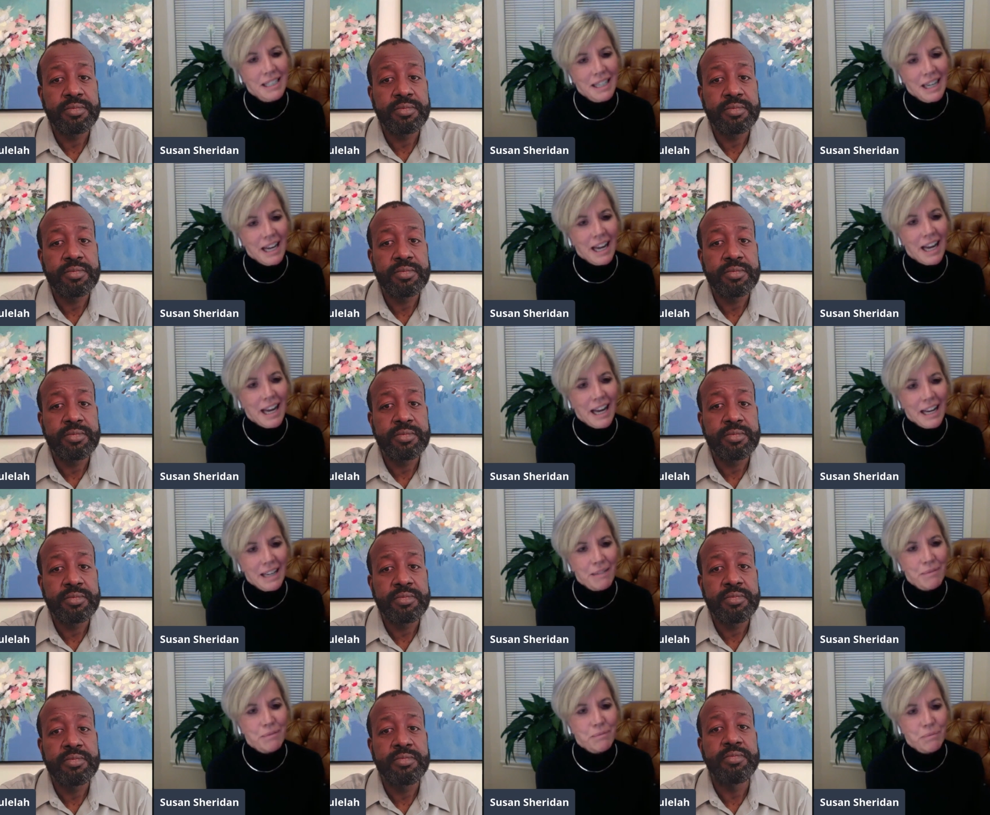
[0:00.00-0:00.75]

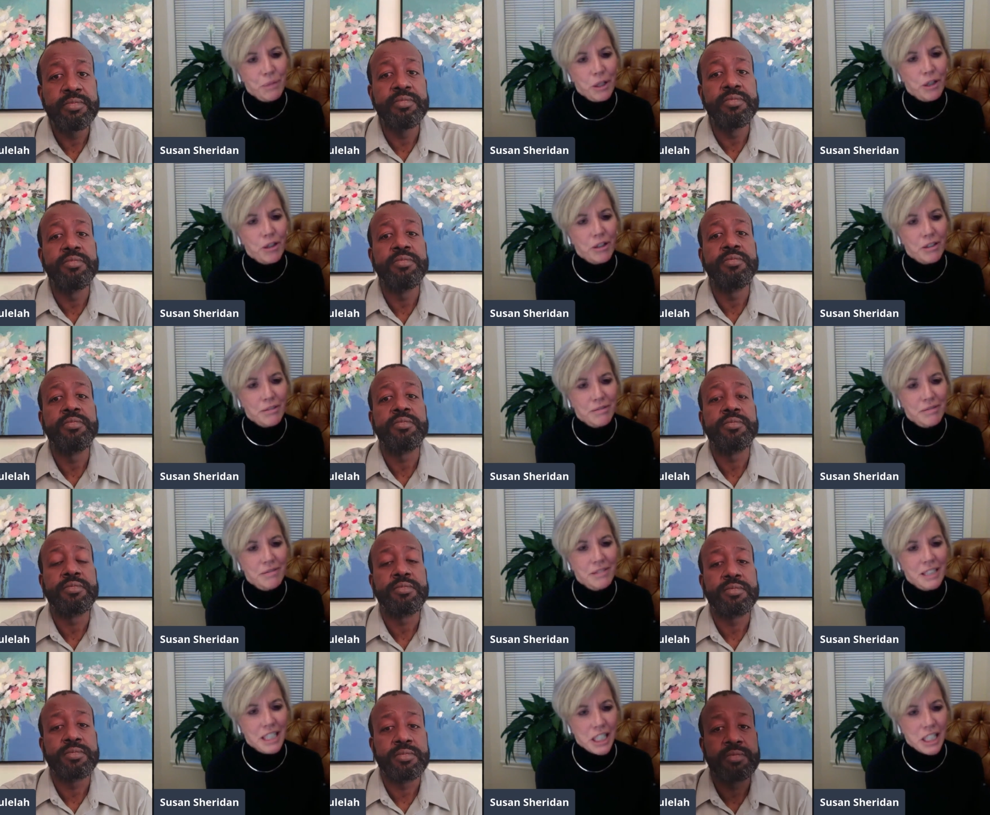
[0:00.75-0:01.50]
Speaker 1: And mm-hmm. we were
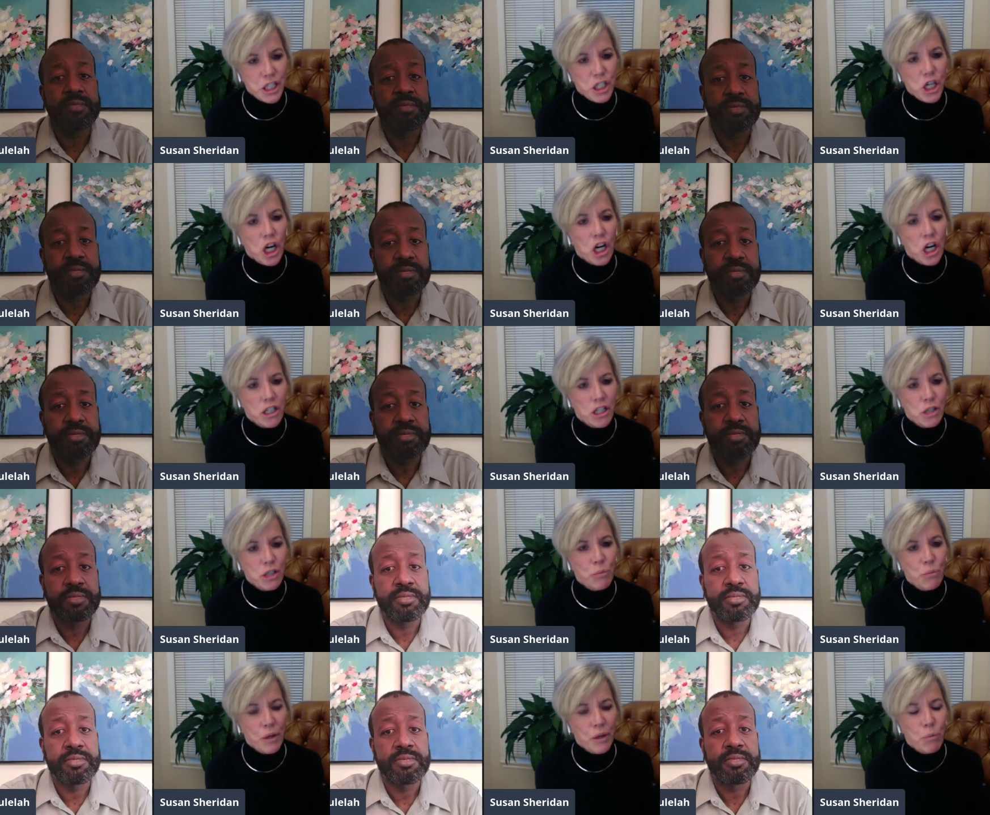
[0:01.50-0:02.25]
just
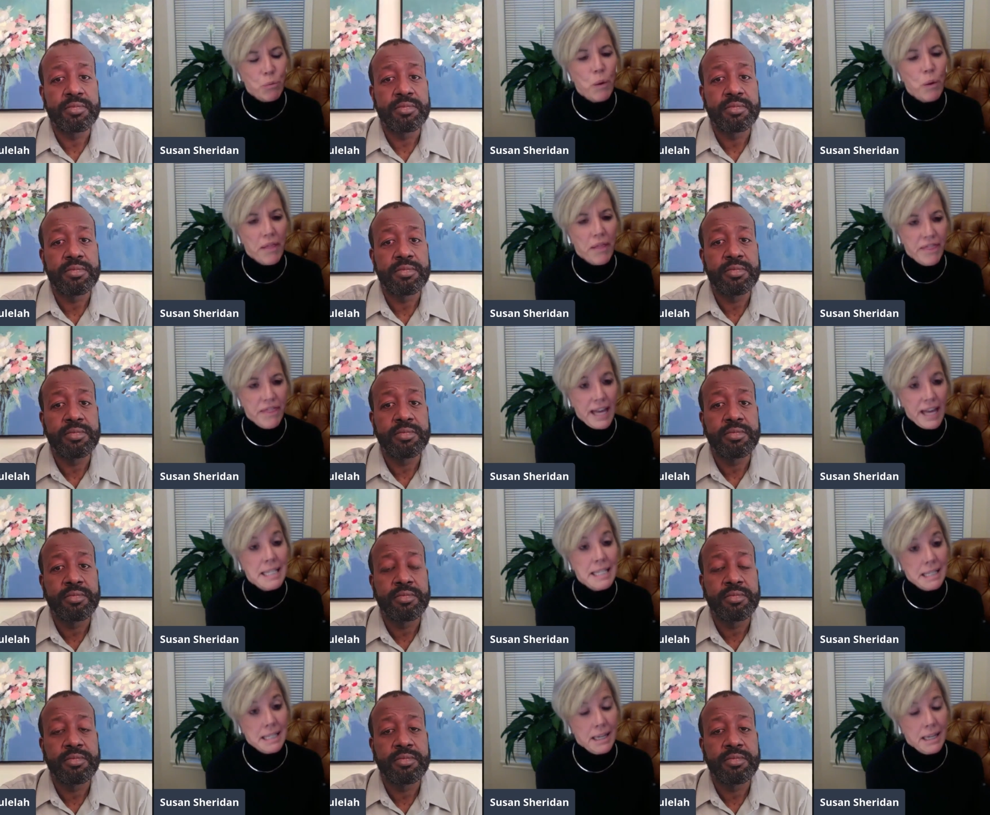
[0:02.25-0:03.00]
charged with what they
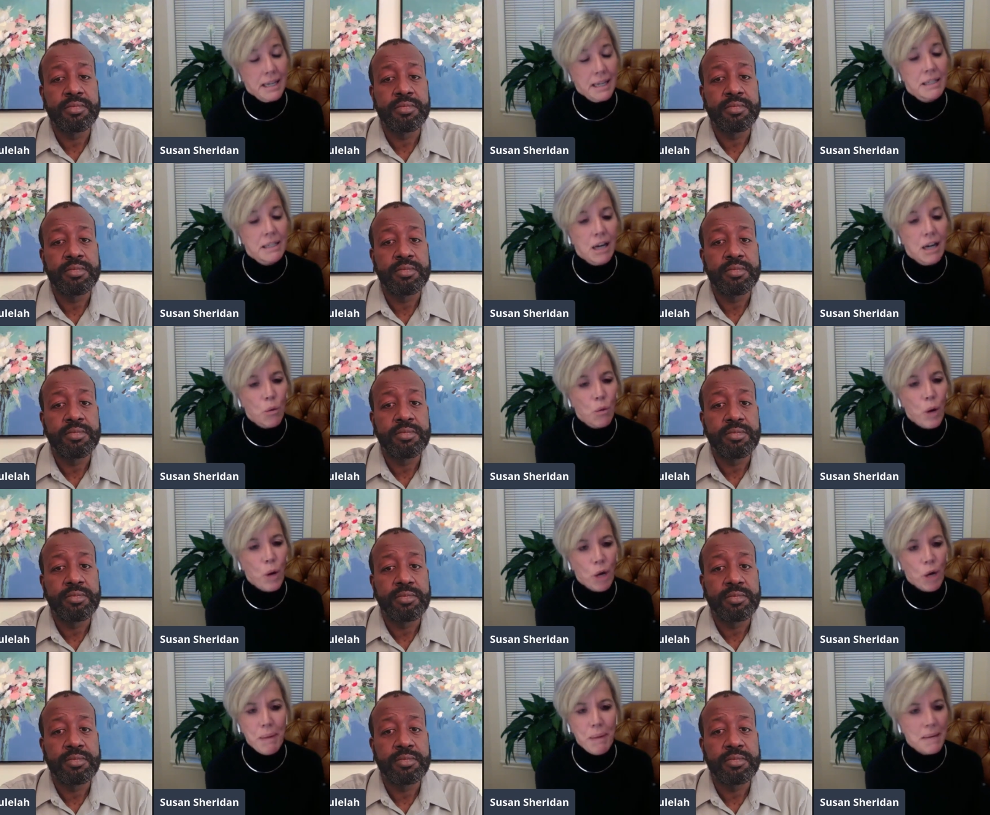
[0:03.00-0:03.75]
said a
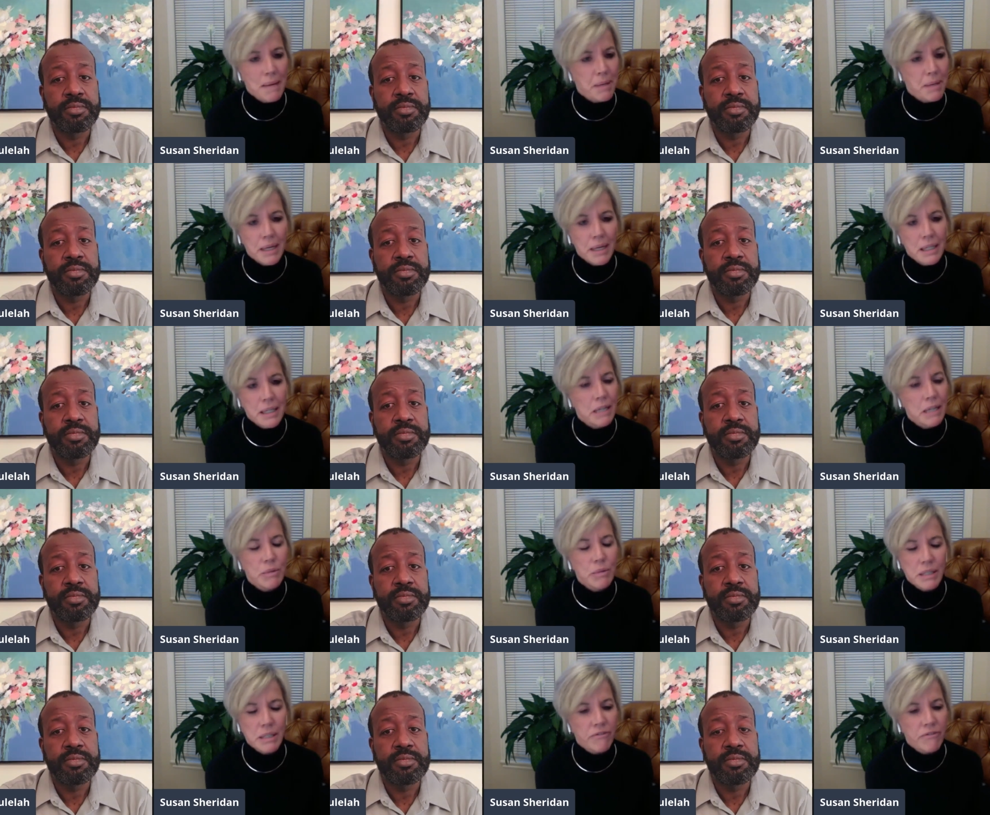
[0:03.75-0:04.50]
well baby, and he
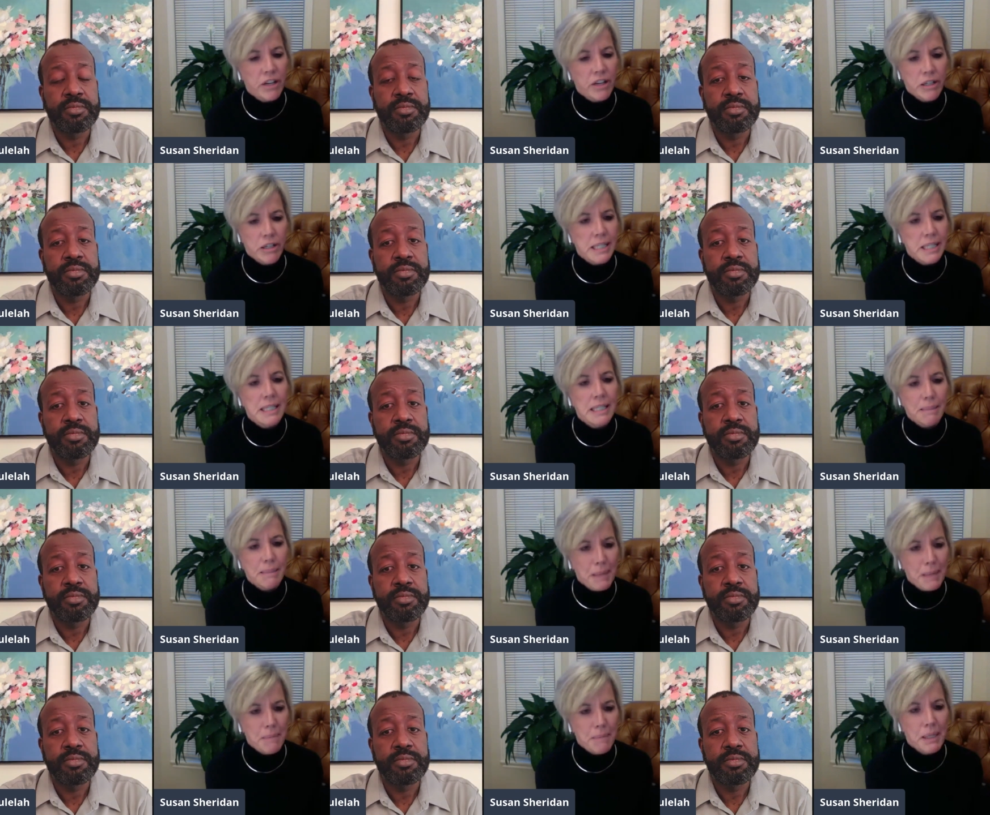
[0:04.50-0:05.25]
was a very
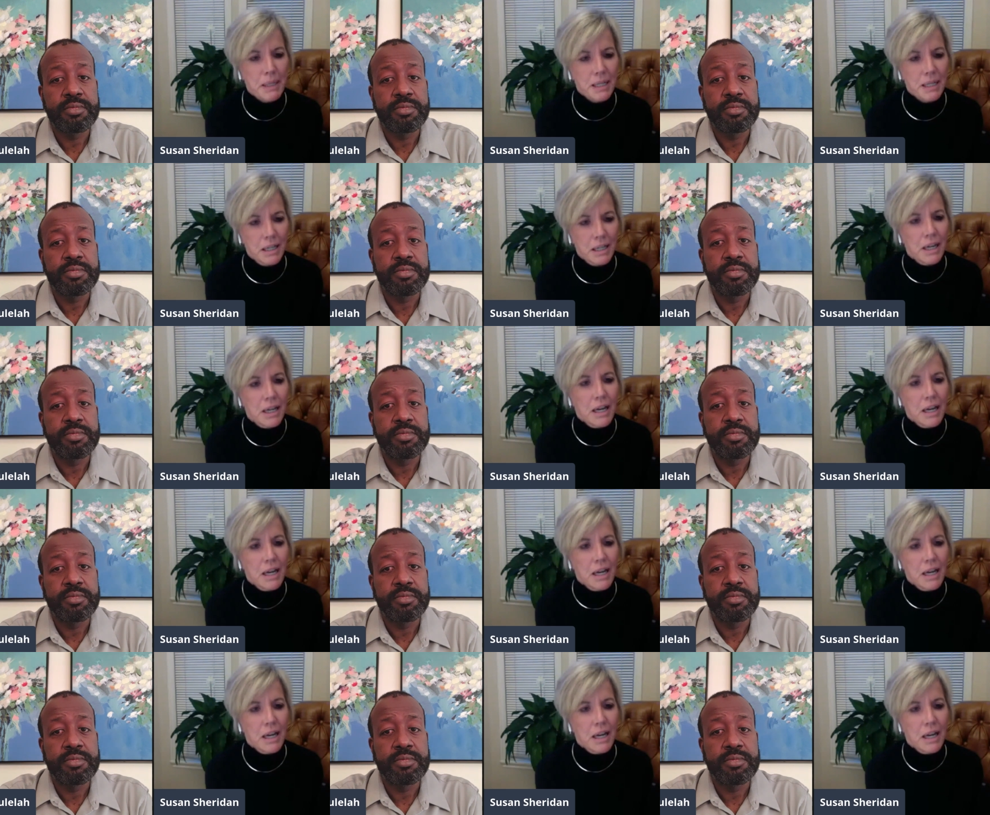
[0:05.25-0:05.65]
sick baby.